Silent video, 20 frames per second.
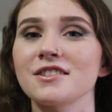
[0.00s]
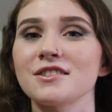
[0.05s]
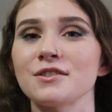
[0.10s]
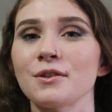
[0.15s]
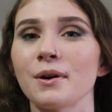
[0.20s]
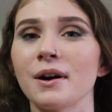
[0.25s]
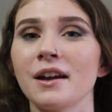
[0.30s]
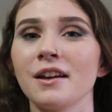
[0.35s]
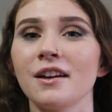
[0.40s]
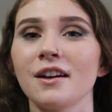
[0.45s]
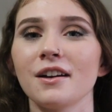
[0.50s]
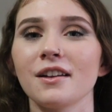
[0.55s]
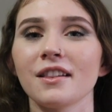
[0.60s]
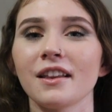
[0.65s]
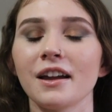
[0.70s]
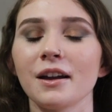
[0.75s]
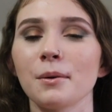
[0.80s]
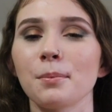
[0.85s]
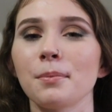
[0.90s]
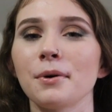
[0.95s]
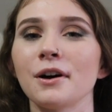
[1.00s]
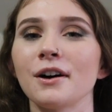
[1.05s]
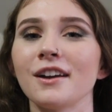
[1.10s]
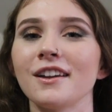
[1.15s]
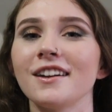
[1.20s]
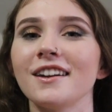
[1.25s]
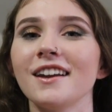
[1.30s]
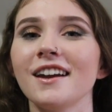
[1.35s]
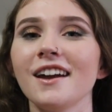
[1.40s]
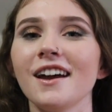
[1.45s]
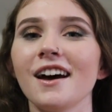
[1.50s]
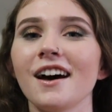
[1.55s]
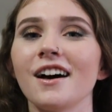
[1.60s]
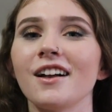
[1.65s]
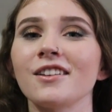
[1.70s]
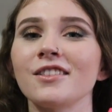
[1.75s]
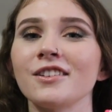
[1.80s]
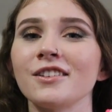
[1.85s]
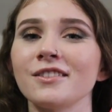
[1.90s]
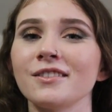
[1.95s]
so I like put
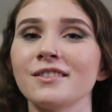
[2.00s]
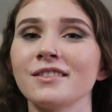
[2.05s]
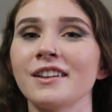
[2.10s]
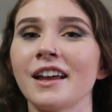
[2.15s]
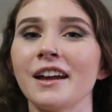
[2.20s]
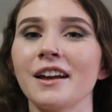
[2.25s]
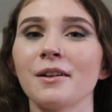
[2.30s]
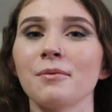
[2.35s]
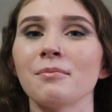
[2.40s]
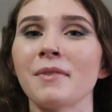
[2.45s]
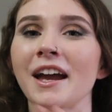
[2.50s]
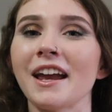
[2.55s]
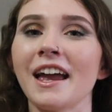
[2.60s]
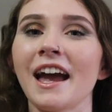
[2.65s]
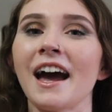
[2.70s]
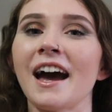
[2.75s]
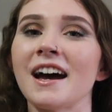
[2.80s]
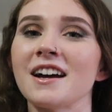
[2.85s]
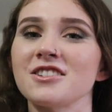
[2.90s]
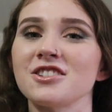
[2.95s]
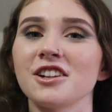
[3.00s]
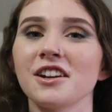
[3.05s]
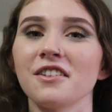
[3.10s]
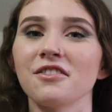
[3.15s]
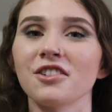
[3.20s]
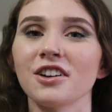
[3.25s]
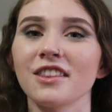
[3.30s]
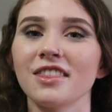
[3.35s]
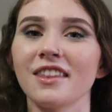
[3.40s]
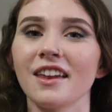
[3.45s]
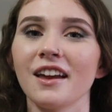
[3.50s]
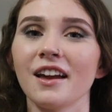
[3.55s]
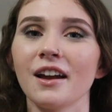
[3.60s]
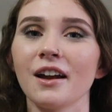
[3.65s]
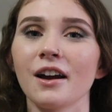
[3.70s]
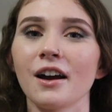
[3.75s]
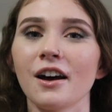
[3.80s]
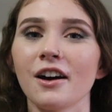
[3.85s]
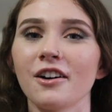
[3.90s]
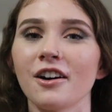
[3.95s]
like my cash and
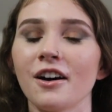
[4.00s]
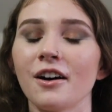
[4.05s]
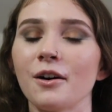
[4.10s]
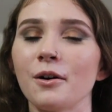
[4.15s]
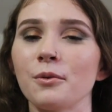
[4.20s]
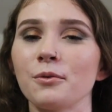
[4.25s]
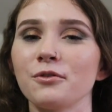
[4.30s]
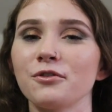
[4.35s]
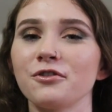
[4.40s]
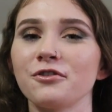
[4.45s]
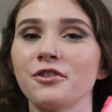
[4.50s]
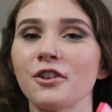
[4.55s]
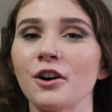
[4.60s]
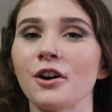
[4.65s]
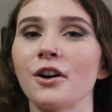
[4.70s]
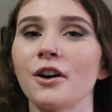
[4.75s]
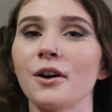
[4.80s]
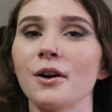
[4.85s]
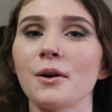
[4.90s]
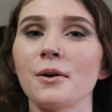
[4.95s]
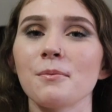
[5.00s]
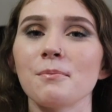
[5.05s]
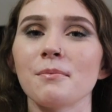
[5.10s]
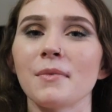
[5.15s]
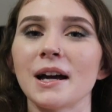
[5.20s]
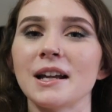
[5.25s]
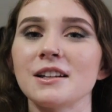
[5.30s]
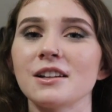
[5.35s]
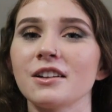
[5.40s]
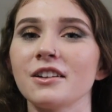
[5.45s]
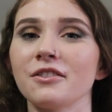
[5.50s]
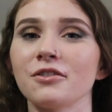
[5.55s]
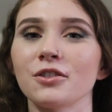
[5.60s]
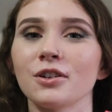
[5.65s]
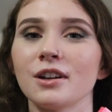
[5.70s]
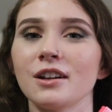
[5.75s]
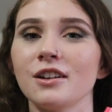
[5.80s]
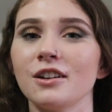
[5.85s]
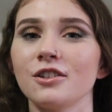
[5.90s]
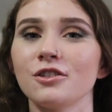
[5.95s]
everything for my
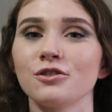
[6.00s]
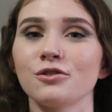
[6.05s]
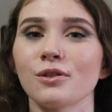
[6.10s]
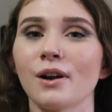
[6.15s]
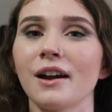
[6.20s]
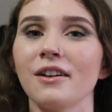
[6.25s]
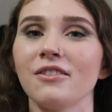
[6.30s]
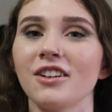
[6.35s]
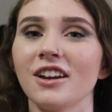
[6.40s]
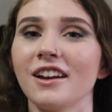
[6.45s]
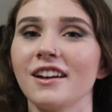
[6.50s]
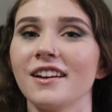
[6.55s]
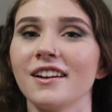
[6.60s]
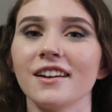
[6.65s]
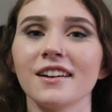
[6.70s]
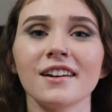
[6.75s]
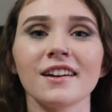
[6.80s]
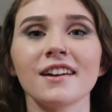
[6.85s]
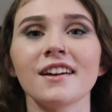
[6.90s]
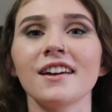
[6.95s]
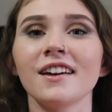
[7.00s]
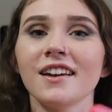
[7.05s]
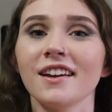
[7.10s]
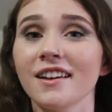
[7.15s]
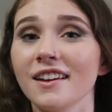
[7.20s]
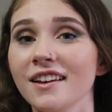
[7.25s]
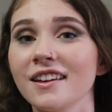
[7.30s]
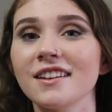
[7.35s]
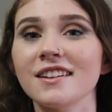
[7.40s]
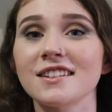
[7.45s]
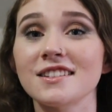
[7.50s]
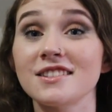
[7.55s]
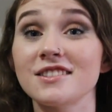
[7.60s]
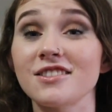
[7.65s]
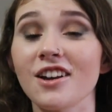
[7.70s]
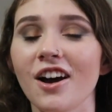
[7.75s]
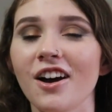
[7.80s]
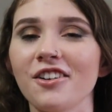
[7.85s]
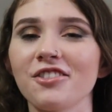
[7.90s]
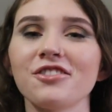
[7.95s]
delivery driving
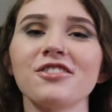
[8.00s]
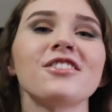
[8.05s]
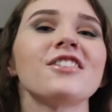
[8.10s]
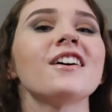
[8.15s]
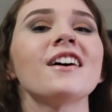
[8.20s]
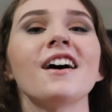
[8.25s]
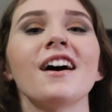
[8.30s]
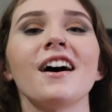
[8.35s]
stuff